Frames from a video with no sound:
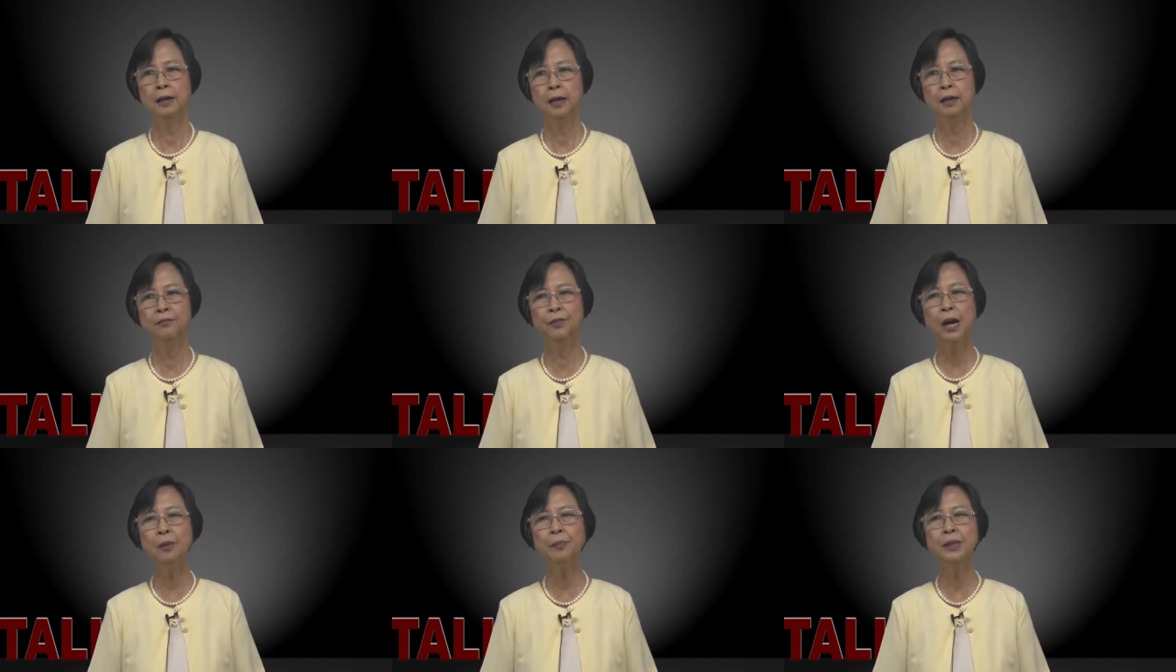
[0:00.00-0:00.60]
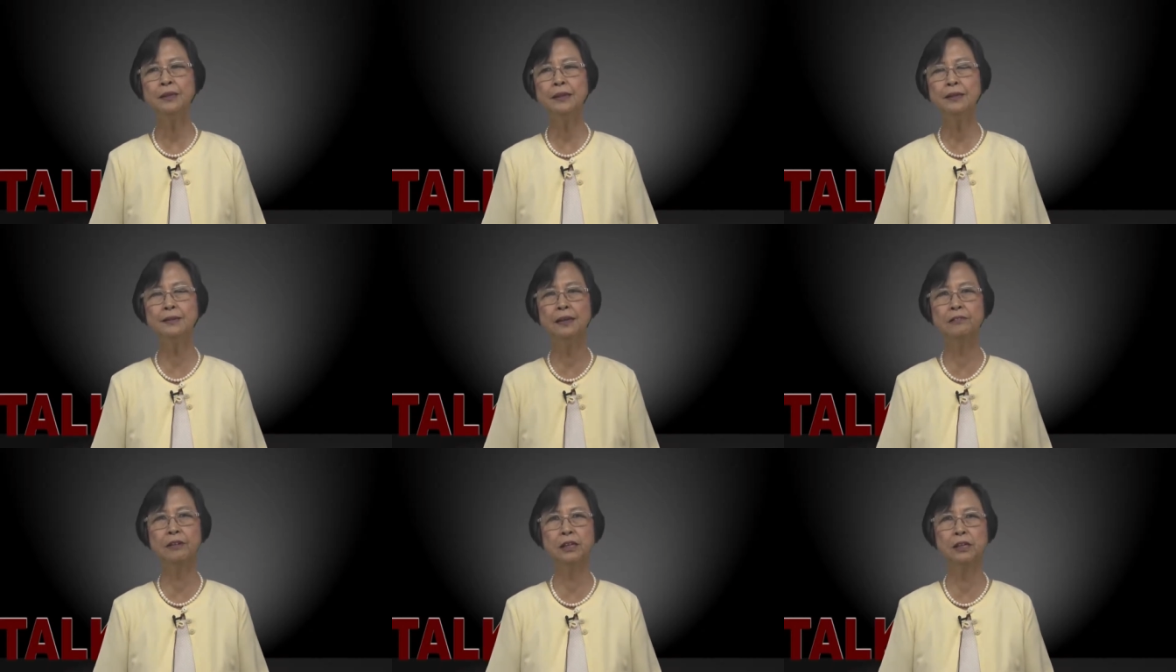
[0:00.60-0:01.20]
environmental
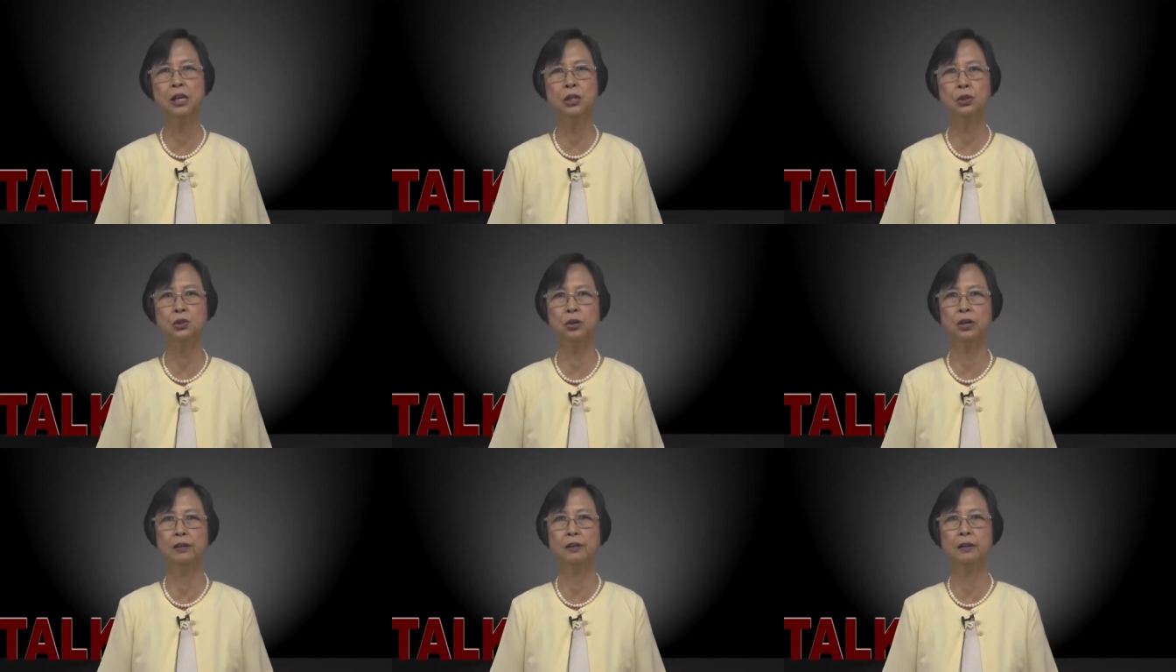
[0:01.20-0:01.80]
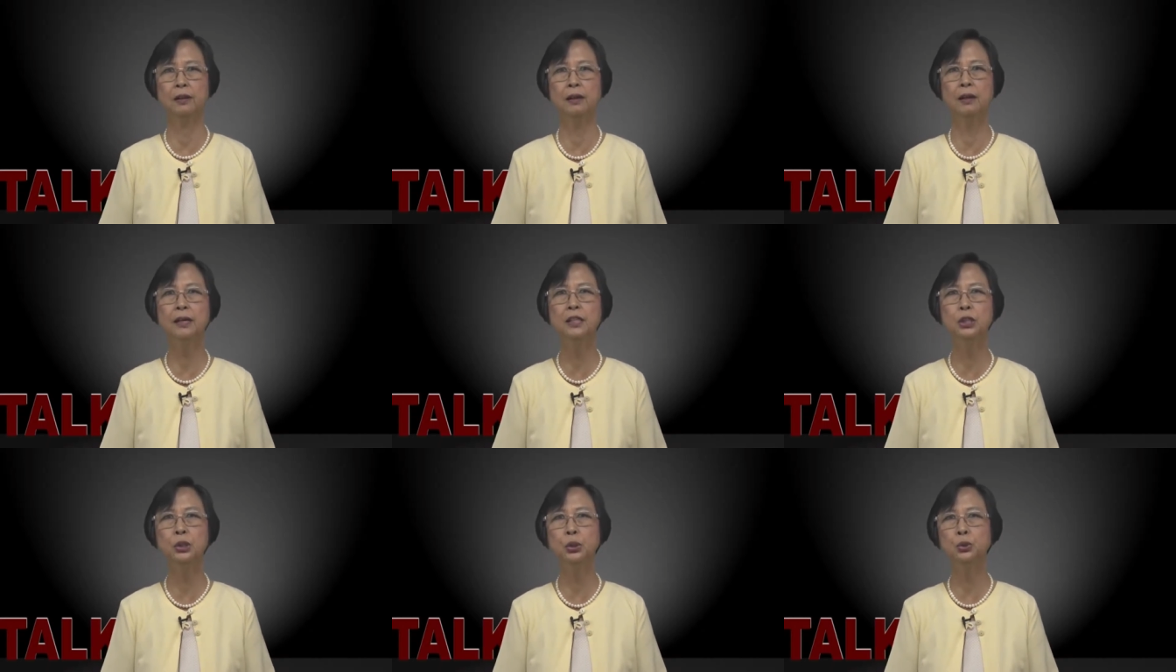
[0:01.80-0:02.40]
degradation
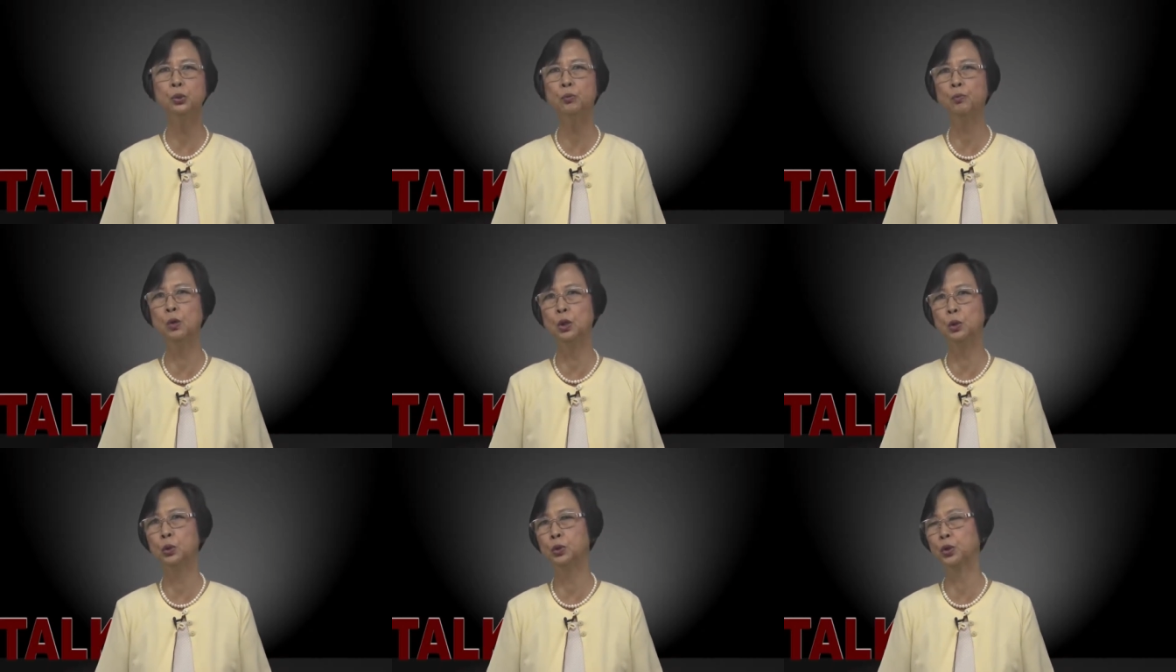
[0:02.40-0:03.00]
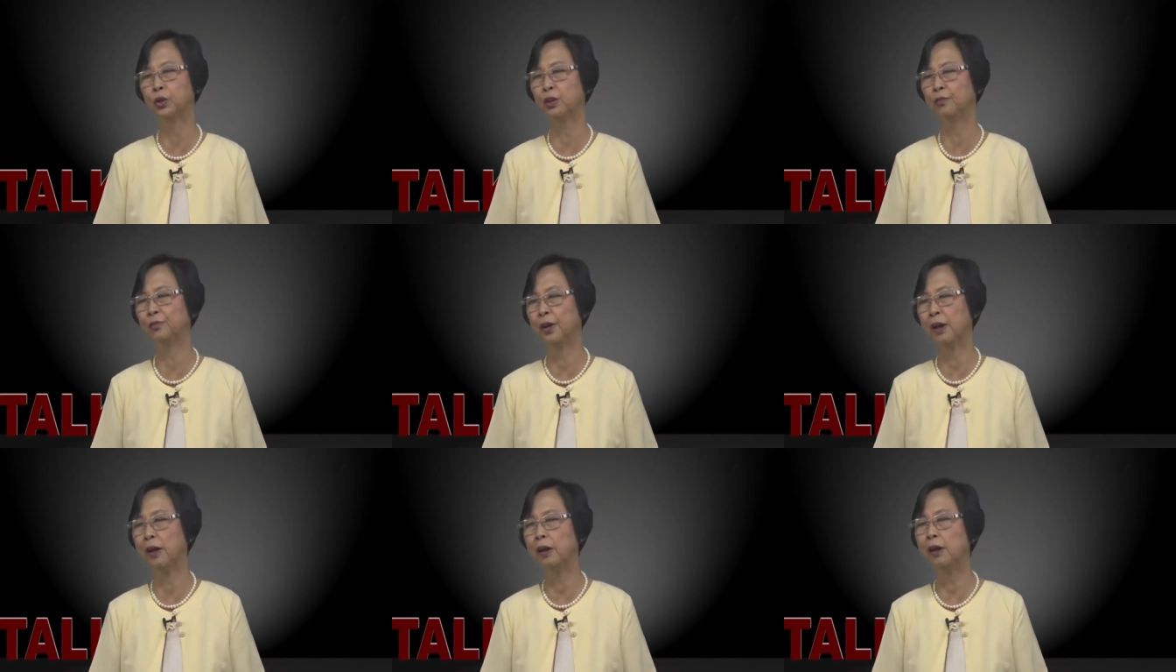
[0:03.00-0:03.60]
led to pollution of
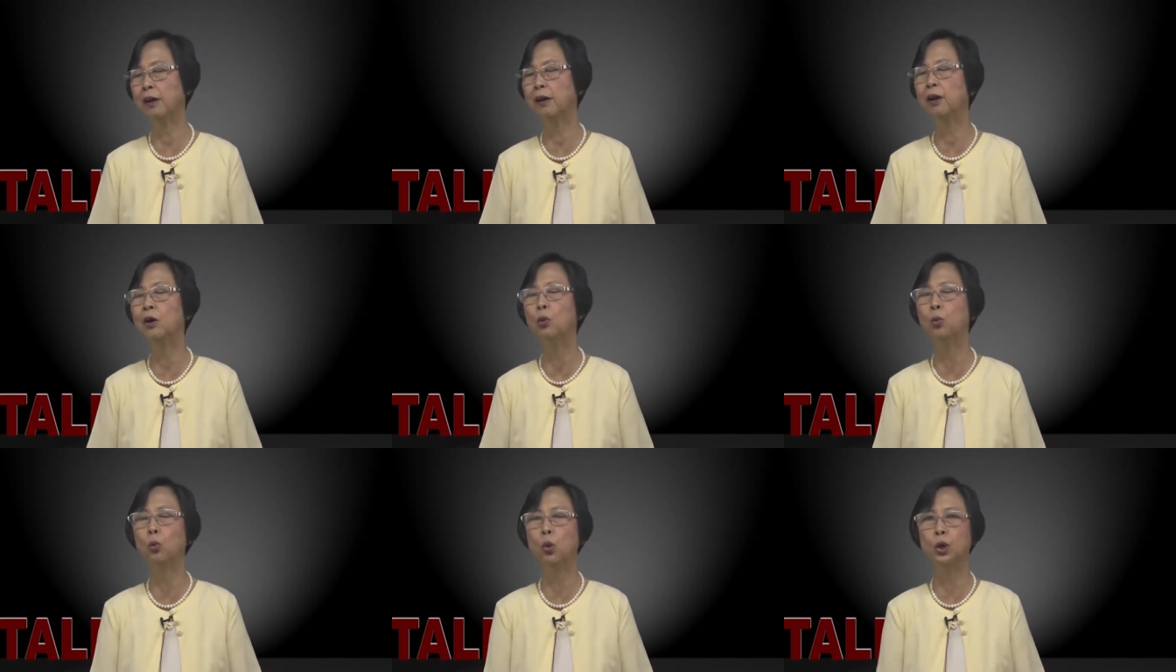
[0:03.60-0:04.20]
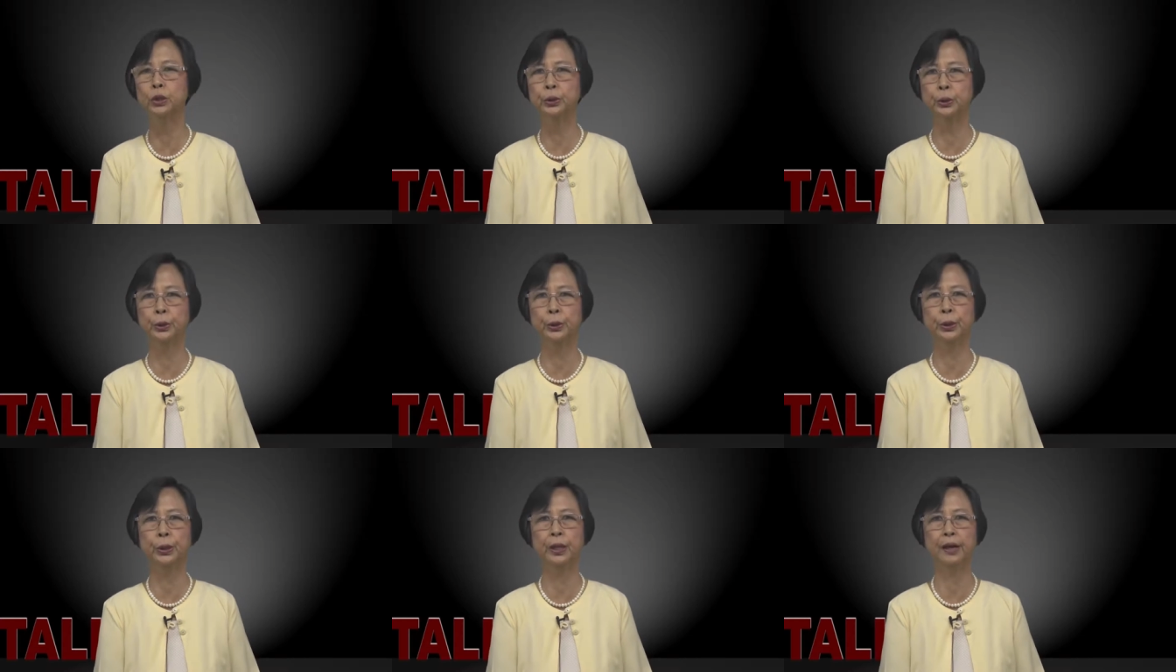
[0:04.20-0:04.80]
air,
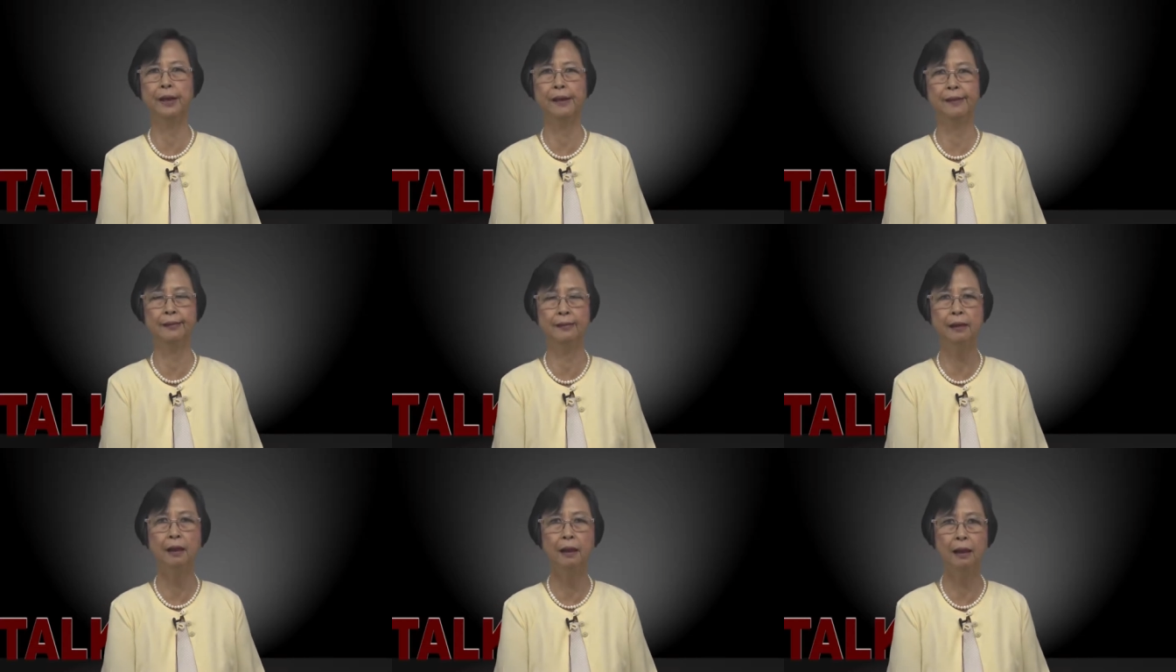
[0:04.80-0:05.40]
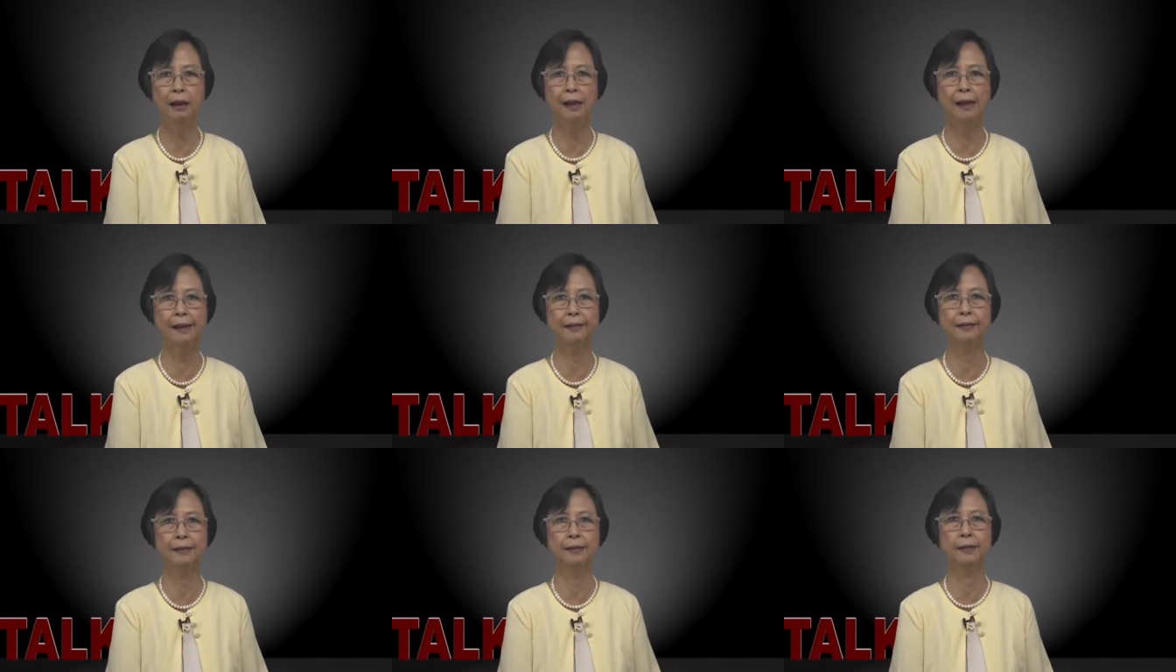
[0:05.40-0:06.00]
water, and
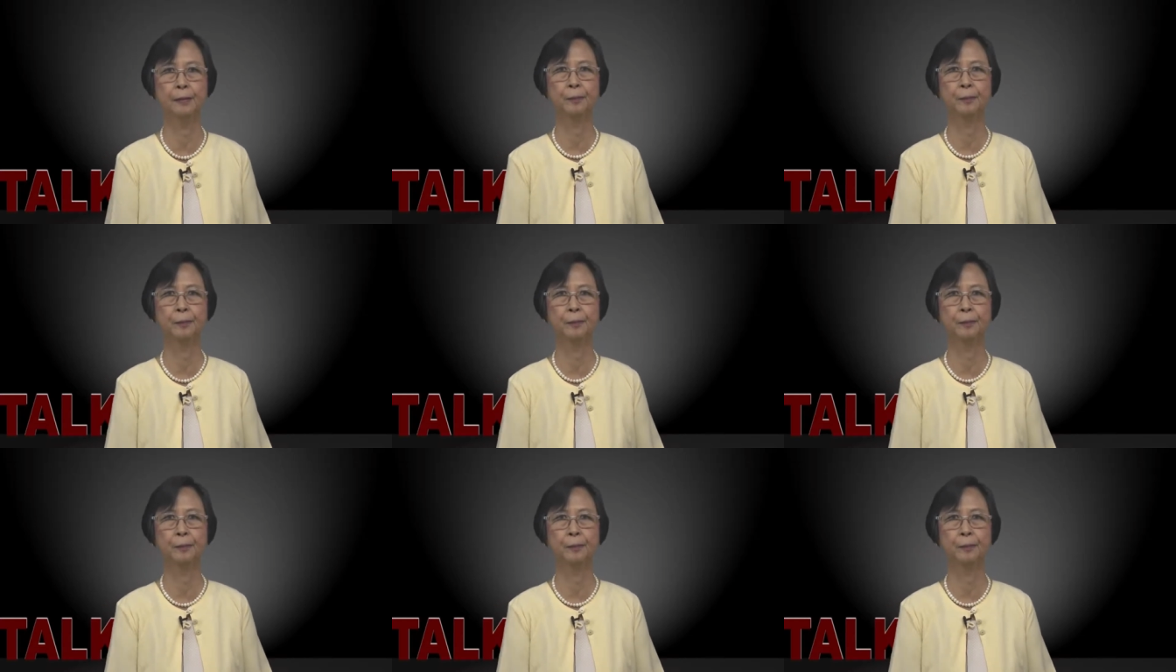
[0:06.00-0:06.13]
land.